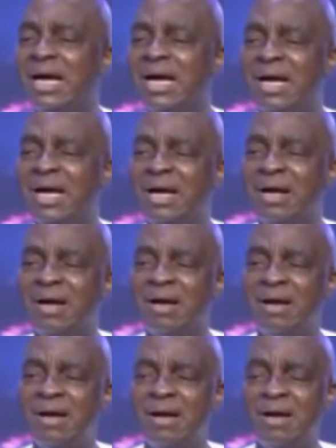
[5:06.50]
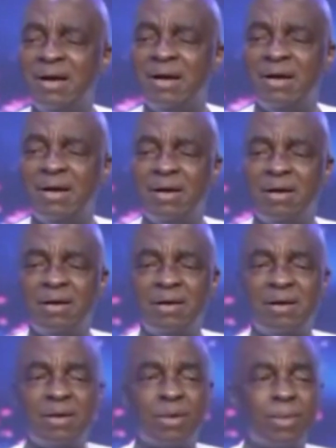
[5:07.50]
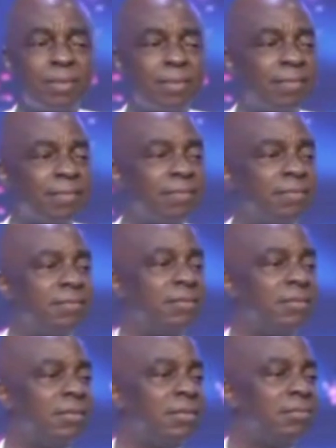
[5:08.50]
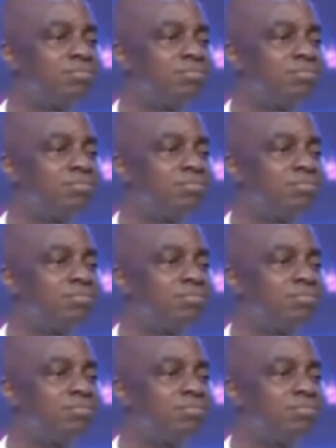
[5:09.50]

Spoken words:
Nobody speaks.